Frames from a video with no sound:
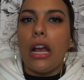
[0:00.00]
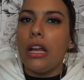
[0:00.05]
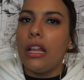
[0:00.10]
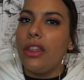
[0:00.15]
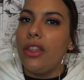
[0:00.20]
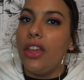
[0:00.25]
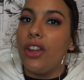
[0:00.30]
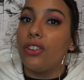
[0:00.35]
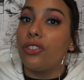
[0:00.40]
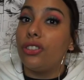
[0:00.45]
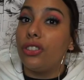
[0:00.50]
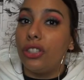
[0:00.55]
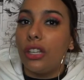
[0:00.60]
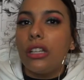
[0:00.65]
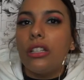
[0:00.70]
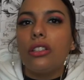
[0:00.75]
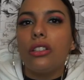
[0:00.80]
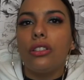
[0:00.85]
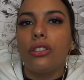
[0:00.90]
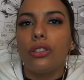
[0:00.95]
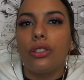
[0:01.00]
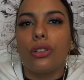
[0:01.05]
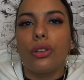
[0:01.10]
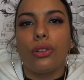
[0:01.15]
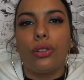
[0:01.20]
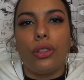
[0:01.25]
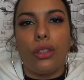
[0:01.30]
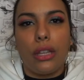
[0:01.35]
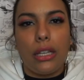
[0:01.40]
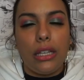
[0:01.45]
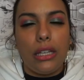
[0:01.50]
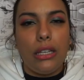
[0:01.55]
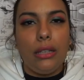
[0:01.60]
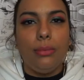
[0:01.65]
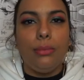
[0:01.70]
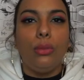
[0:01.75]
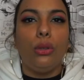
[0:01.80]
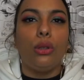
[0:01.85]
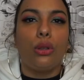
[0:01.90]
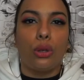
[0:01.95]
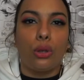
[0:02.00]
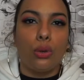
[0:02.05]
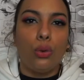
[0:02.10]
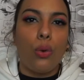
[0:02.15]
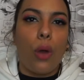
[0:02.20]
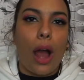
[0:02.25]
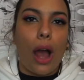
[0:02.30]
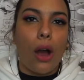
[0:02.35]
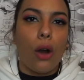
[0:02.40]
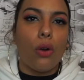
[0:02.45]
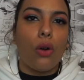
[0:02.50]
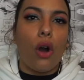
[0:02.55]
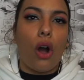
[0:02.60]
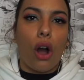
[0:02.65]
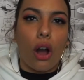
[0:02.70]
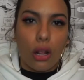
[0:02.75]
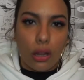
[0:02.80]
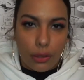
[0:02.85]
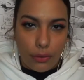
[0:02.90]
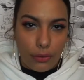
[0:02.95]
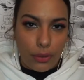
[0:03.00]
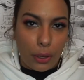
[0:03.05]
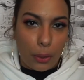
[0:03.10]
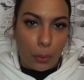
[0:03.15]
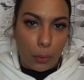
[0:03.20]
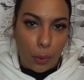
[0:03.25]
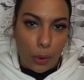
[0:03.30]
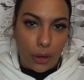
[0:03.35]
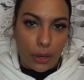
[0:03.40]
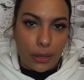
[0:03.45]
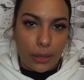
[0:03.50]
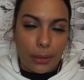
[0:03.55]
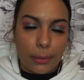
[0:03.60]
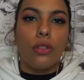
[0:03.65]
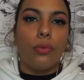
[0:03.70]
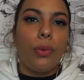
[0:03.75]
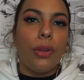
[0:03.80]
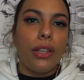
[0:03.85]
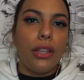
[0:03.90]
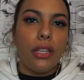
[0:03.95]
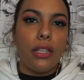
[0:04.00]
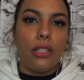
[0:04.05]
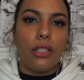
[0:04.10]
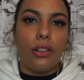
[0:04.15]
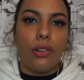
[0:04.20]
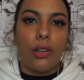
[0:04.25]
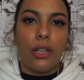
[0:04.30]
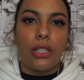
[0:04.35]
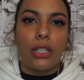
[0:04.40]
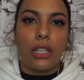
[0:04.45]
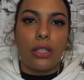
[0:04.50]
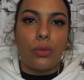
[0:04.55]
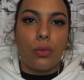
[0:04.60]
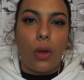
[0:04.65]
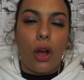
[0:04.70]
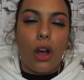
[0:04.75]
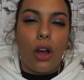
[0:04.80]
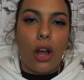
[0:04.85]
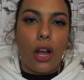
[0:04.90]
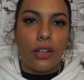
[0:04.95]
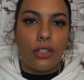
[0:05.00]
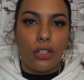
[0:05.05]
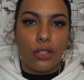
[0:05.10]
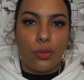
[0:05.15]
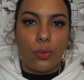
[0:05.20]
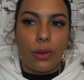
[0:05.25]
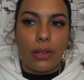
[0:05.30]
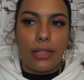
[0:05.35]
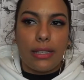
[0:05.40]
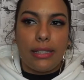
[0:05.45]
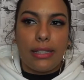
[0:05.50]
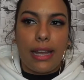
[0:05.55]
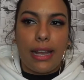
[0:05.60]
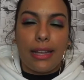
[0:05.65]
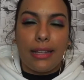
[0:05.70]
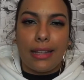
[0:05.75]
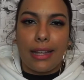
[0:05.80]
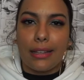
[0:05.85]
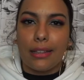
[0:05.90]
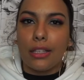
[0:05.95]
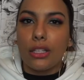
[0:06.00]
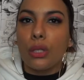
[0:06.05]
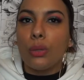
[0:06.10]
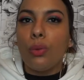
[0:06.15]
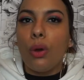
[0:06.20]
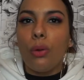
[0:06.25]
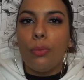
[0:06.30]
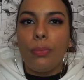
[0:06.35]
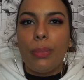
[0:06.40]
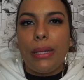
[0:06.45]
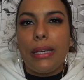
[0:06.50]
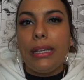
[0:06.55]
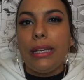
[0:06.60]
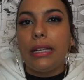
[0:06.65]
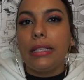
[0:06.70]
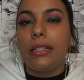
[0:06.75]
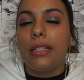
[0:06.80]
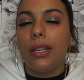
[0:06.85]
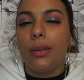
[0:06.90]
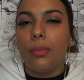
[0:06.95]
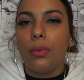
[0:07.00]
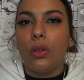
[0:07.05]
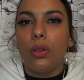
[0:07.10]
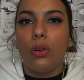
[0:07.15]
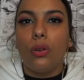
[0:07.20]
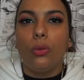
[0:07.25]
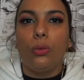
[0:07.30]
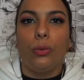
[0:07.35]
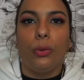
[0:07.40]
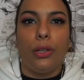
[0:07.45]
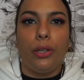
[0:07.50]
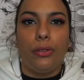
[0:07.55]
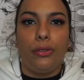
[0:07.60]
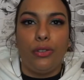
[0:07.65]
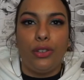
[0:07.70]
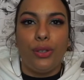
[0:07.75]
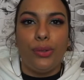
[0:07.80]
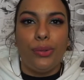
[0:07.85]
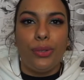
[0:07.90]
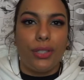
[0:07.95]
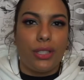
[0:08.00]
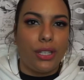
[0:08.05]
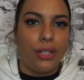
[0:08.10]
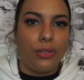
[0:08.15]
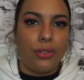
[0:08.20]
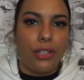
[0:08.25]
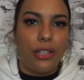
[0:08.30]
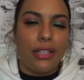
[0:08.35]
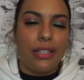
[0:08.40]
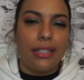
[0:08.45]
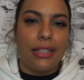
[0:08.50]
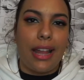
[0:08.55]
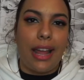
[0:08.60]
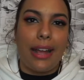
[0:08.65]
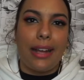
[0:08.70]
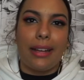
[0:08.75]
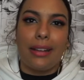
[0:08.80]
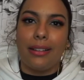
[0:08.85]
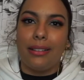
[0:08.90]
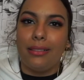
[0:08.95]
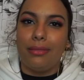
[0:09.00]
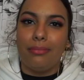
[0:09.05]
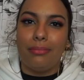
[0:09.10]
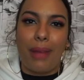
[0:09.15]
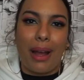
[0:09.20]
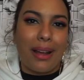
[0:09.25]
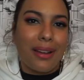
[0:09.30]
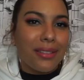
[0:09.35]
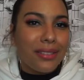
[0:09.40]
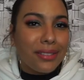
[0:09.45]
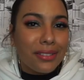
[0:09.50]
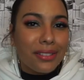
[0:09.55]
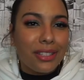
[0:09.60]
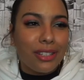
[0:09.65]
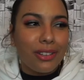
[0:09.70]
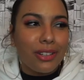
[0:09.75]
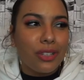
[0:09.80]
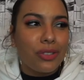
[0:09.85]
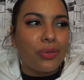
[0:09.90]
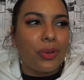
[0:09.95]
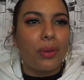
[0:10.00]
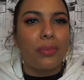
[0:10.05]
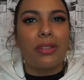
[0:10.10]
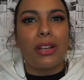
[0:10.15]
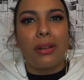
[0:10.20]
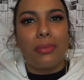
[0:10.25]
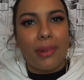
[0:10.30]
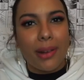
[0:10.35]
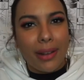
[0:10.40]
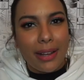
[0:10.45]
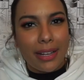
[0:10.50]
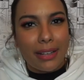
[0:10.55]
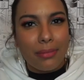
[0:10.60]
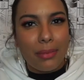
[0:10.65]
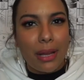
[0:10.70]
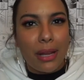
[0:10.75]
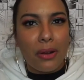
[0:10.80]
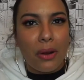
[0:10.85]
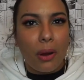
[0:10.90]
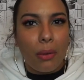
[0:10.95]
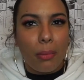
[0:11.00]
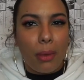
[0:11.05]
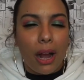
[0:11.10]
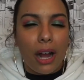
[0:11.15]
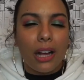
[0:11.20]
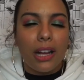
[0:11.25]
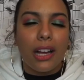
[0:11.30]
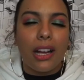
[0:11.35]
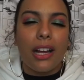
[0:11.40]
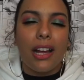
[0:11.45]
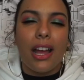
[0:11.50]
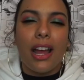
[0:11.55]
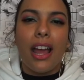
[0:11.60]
their signature theme throughout all of their work. With this series as well, I just want to say that this won't be a typical review series like my other series where I'm talking about anime or manga.